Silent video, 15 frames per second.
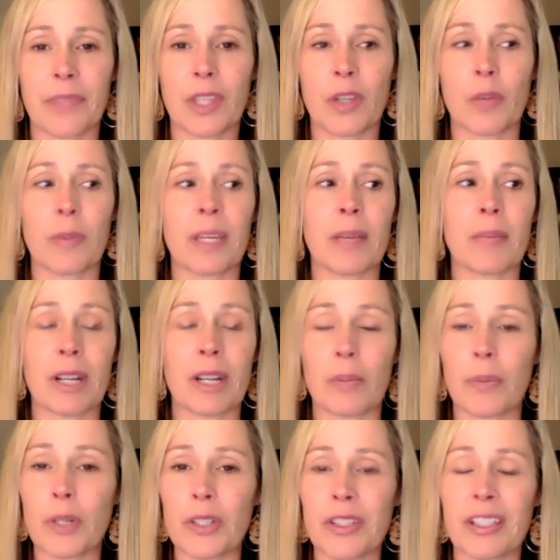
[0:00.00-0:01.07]
You'll be a better
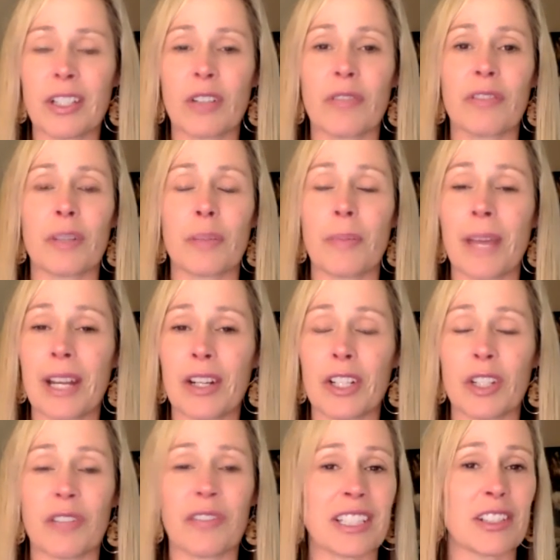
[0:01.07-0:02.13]
person, you'll feel better,
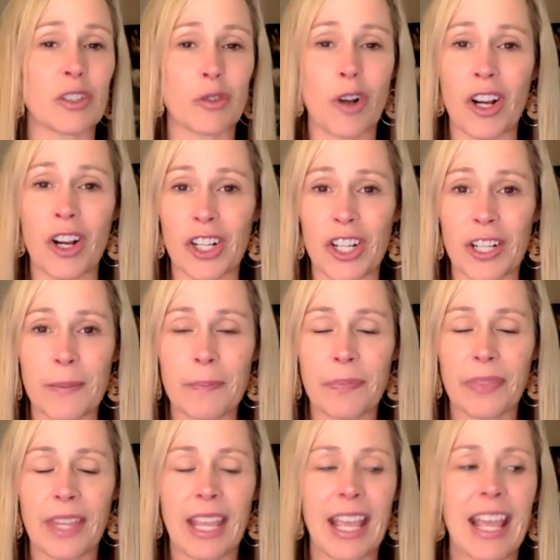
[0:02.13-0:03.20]
you'll feel stronger,
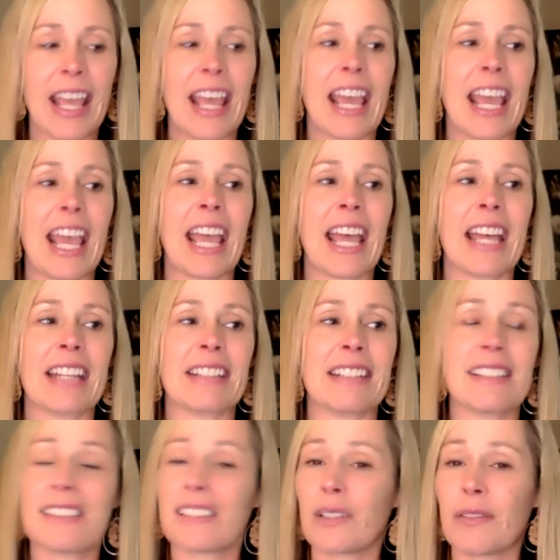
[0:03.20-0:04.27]
and
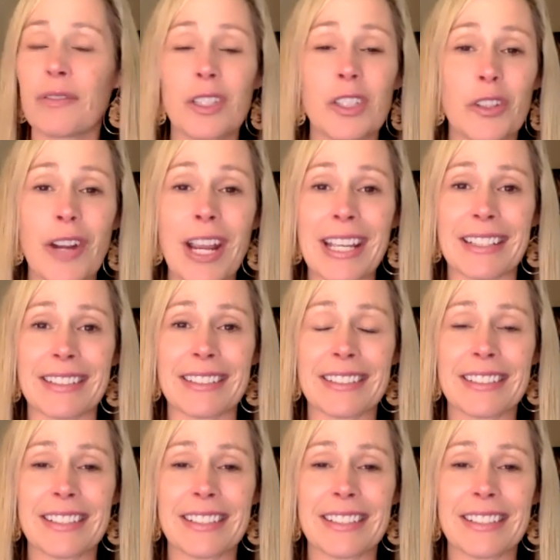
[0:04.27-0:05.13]
you'll feel great.